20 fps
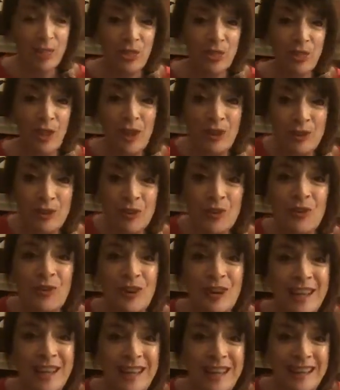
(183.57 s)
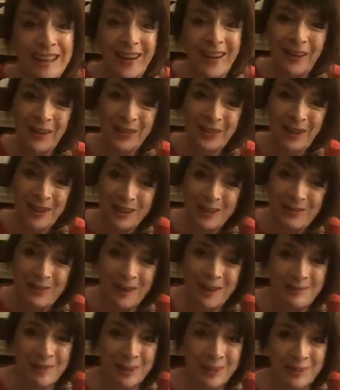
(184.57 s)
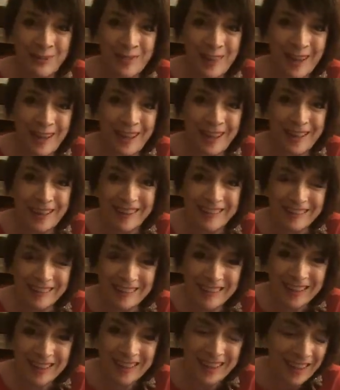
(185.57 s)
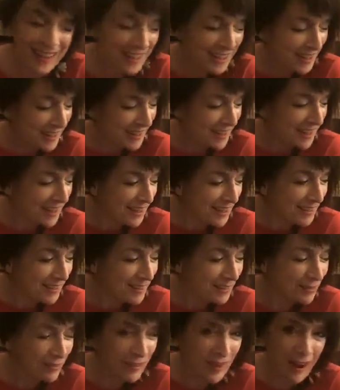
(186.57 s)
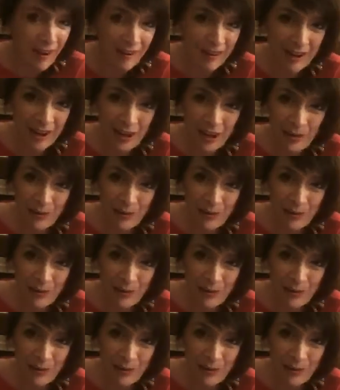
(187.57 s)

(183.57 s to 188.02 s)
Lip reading: thundery, oh, thank you very much for the hearts. This very